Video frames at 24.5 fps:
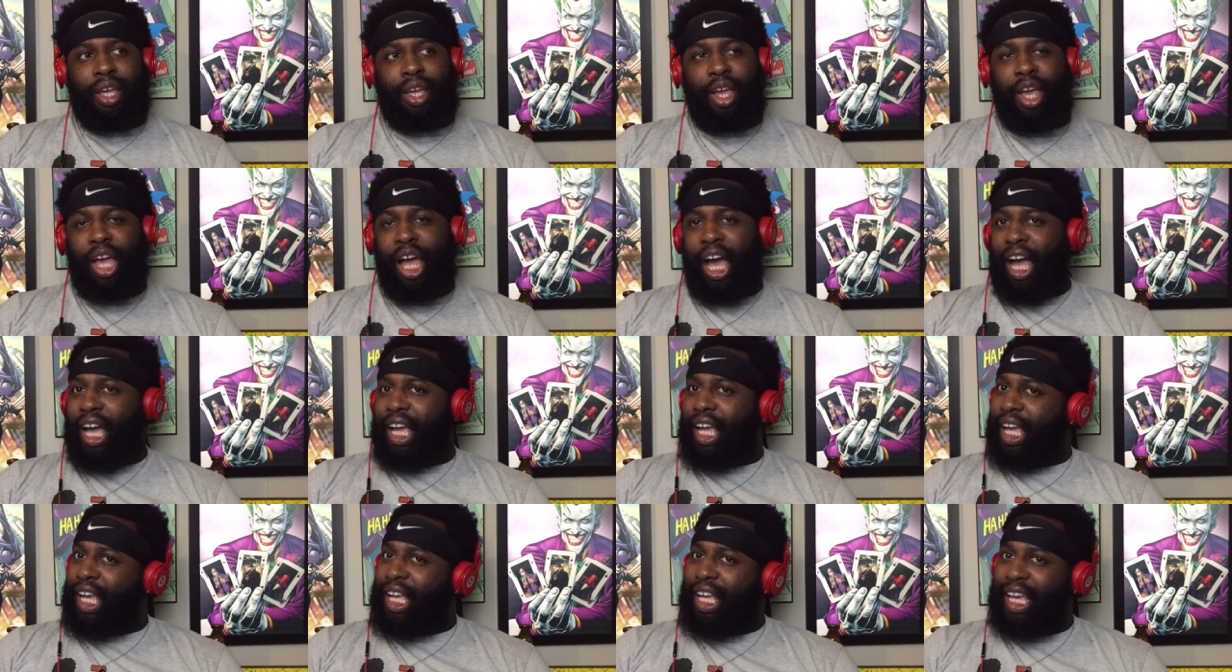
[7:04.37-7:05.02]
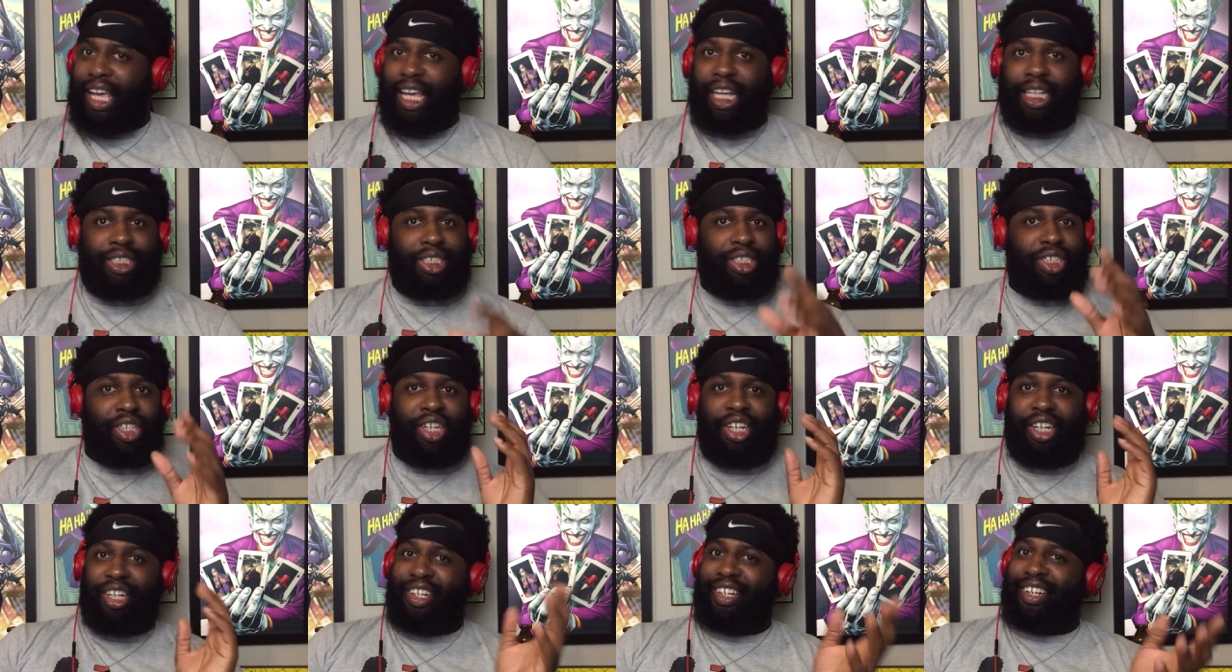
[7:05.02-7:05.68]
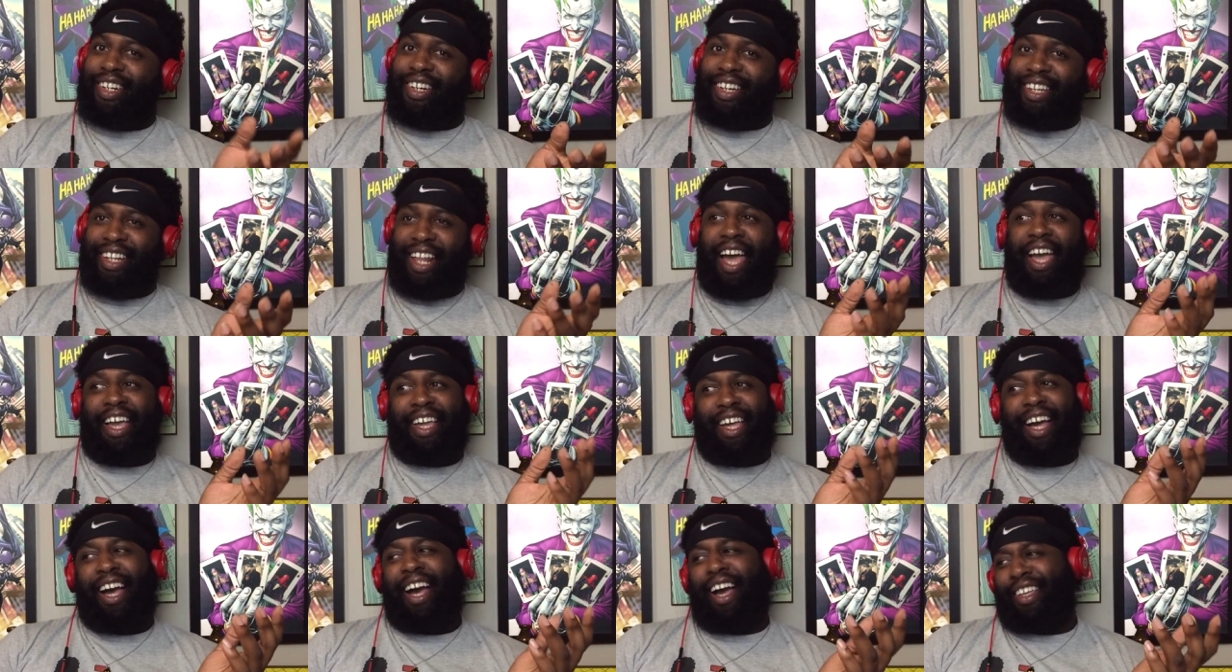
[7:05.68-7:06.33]
yeah, it's good.
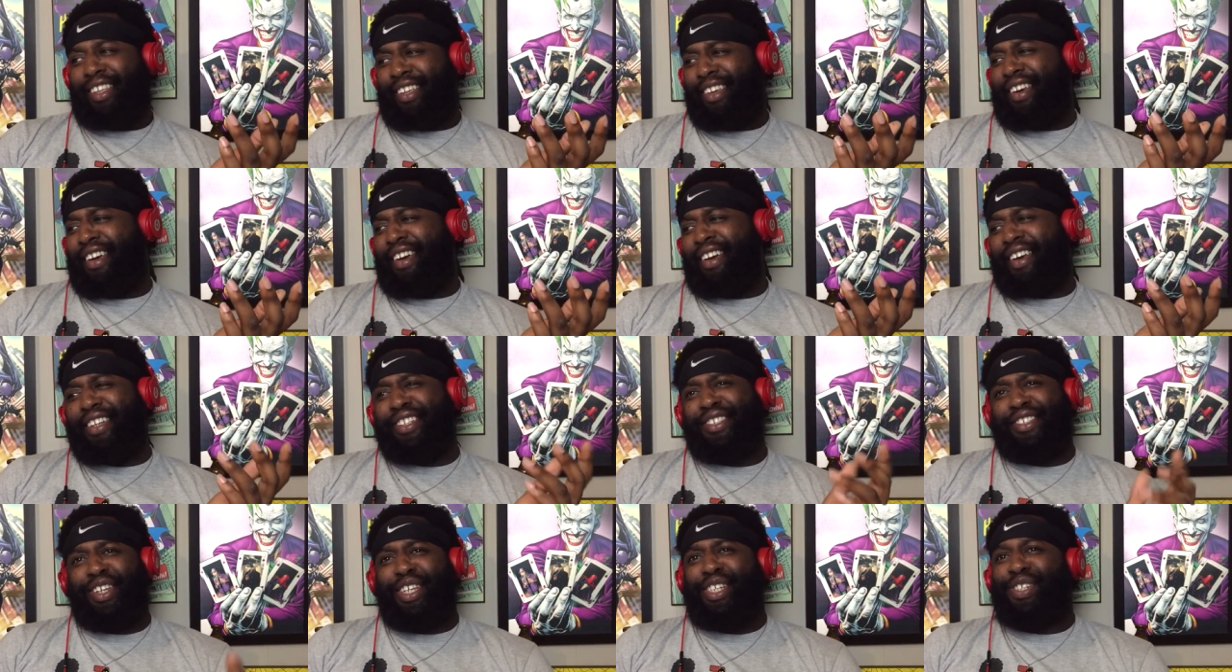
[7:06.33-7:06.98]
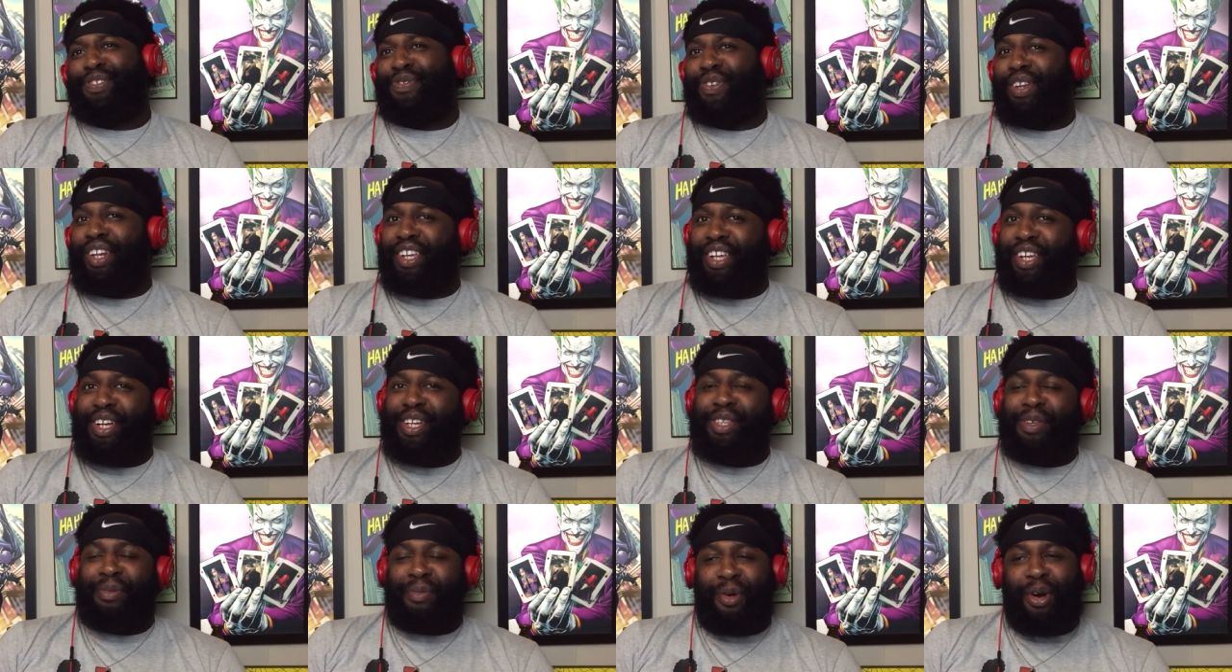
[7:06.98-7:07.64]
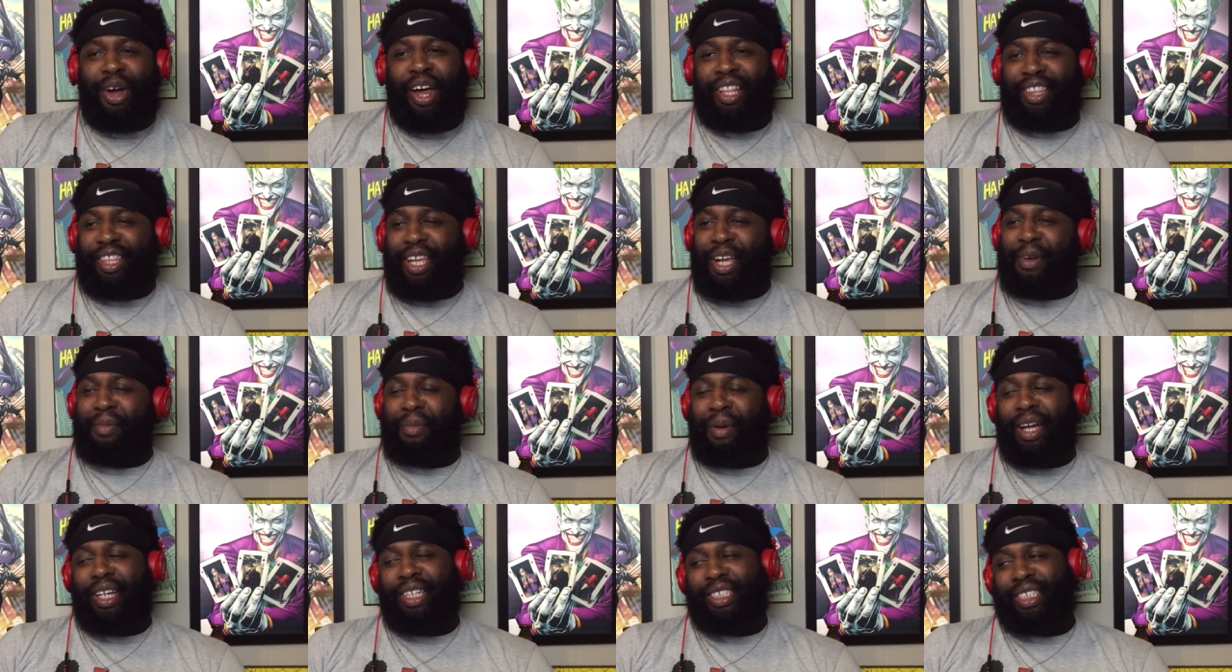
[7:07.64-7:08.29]
Like, yeah, it's really good. The more I
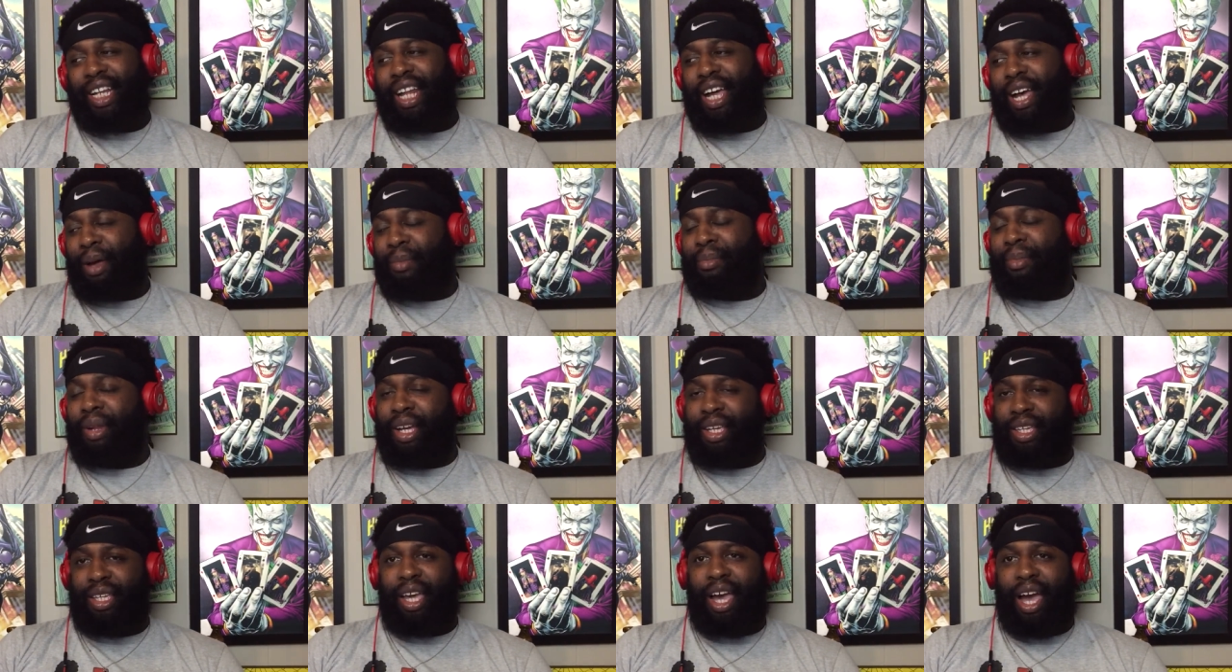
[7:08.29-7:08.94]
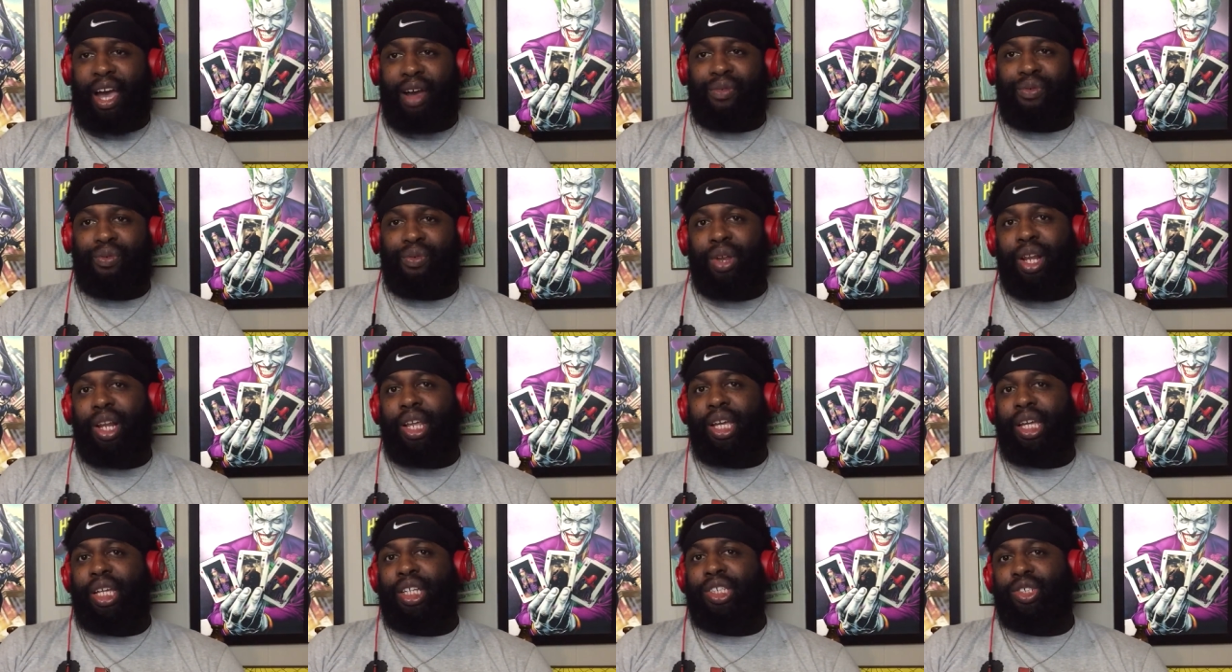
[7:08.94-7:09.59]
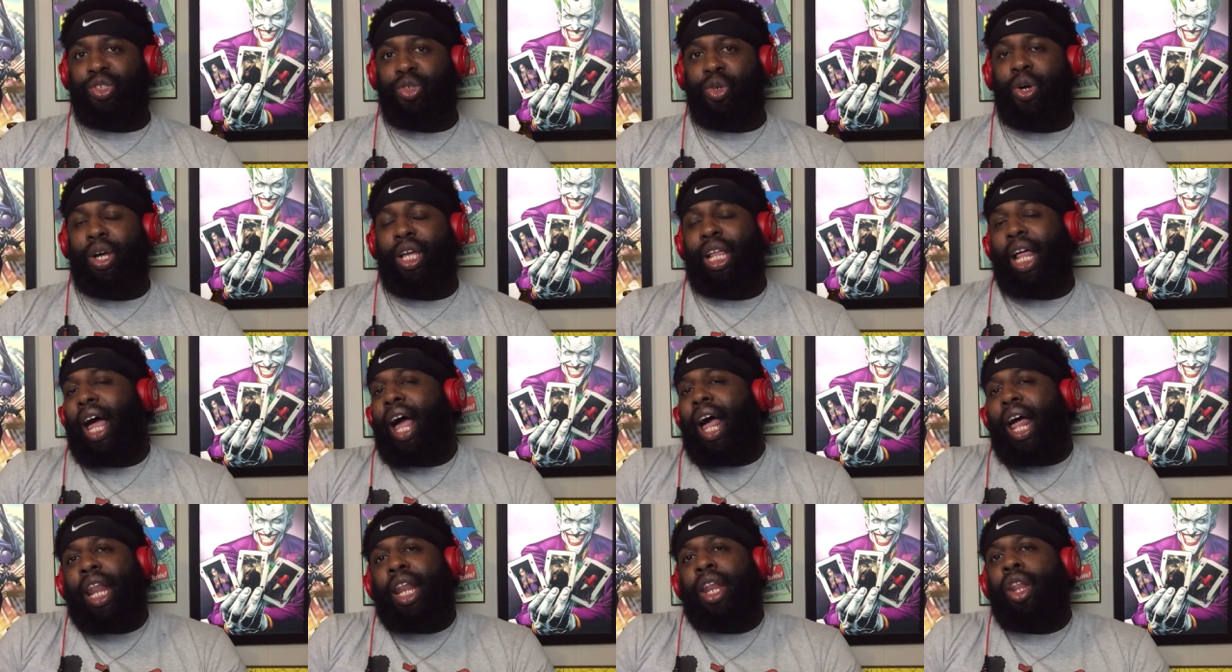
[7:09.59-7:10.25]
think about it, it's like, I'm like, yeah, I really enjoy
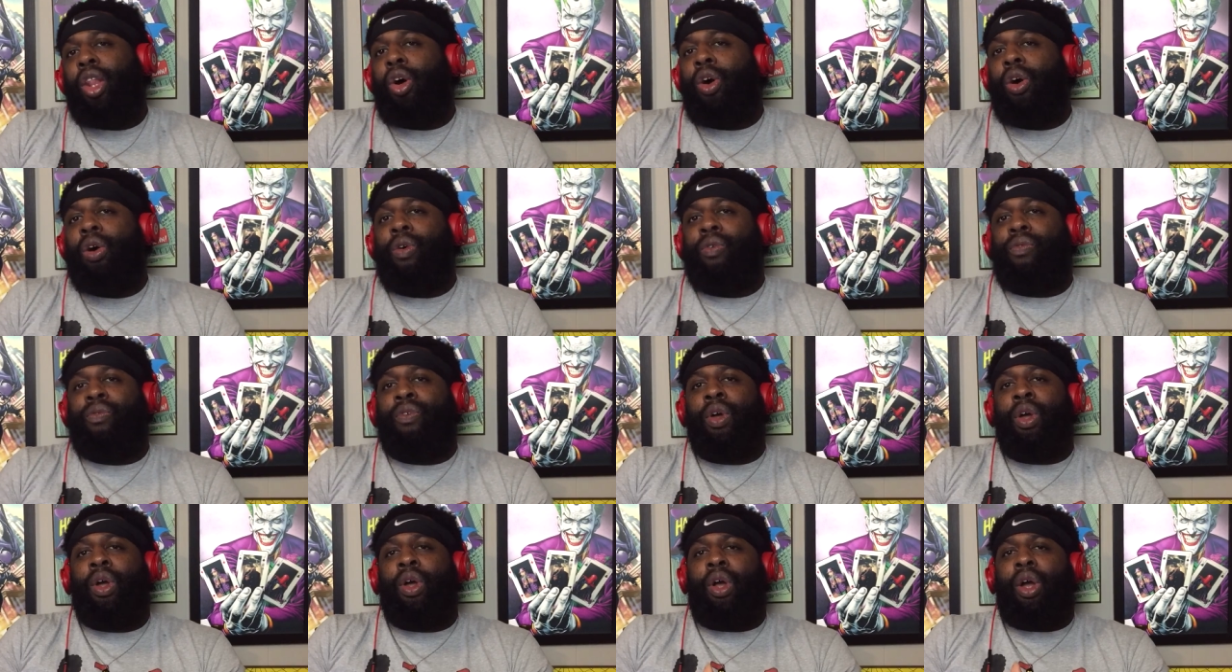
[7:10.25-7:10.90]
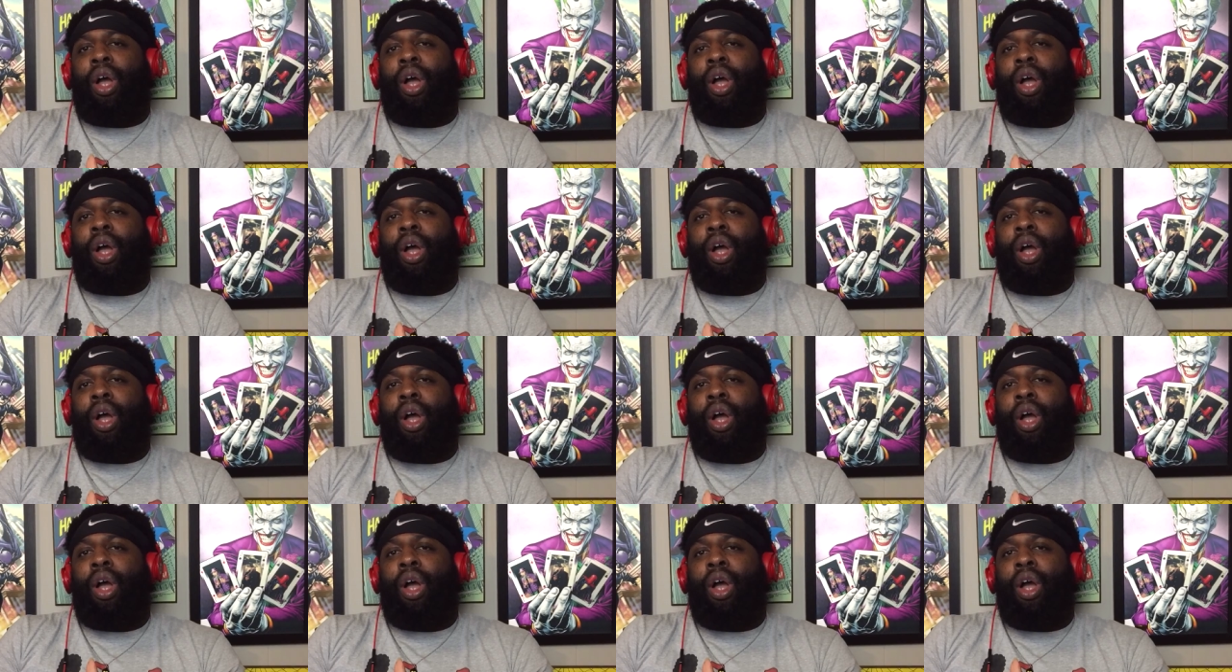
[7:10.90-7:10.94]
it.